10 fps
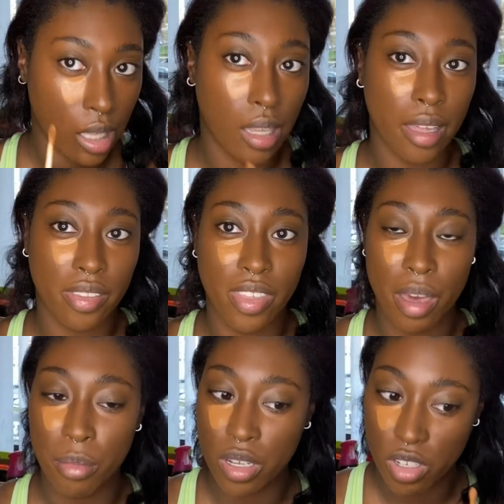like
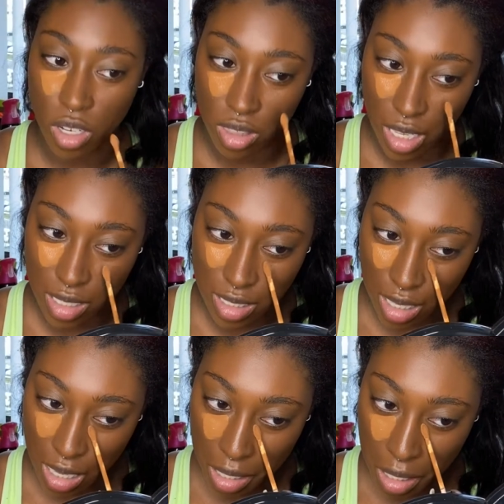that much on that
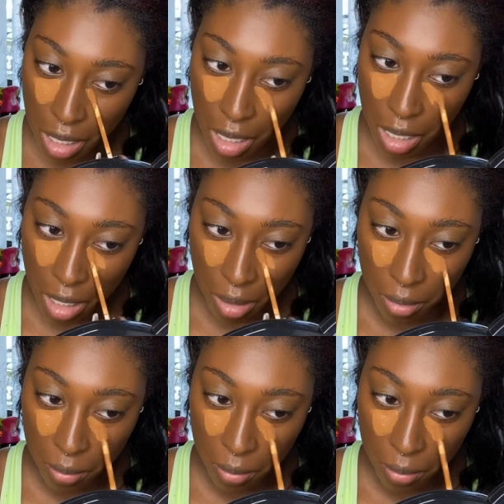side,